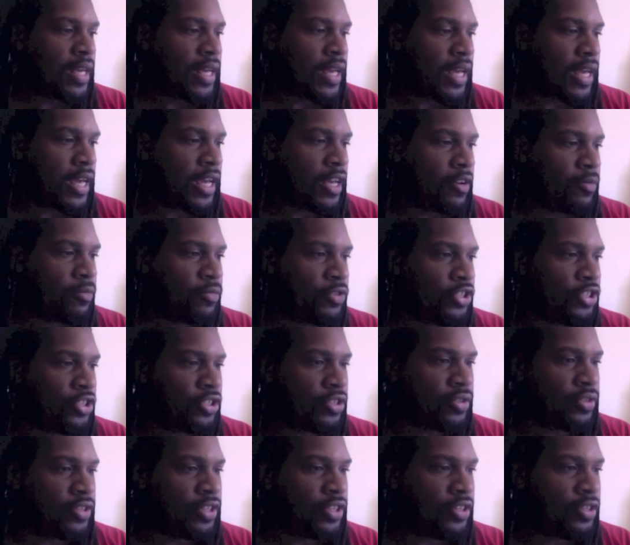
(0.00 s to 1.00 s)
And what you're
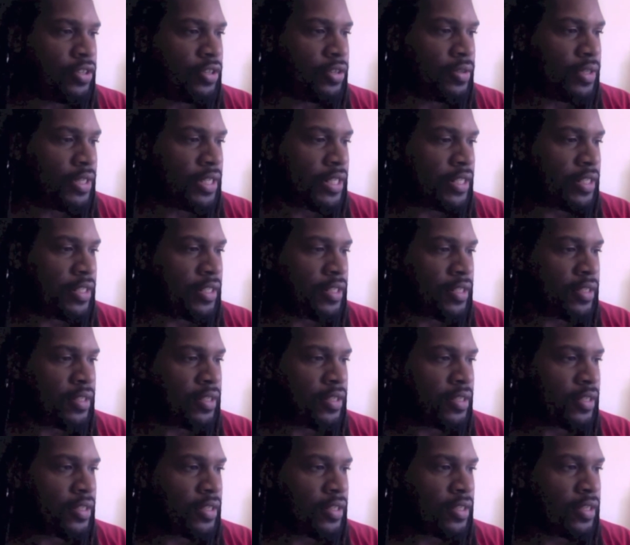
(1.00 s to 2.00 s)
going to do is
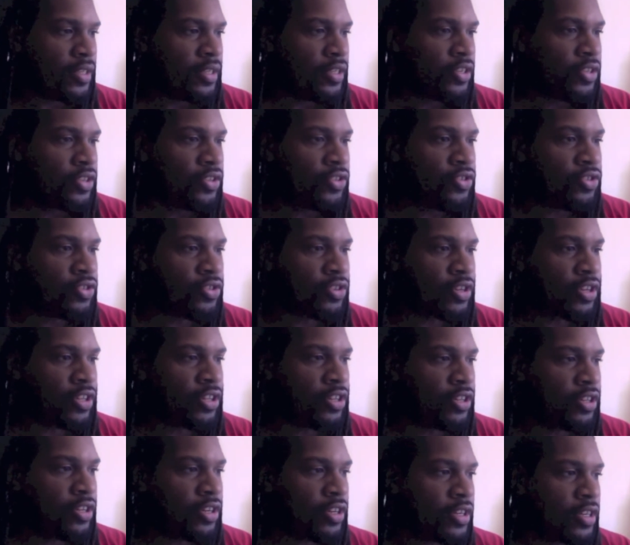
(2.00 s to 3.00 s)
you're going to
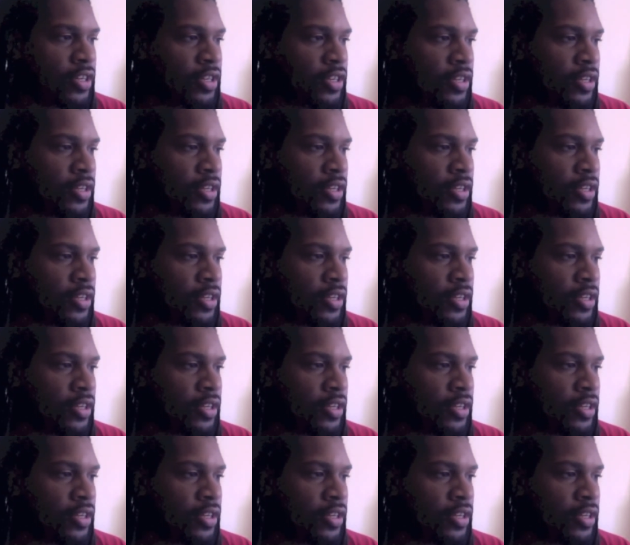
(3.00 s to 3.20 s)
look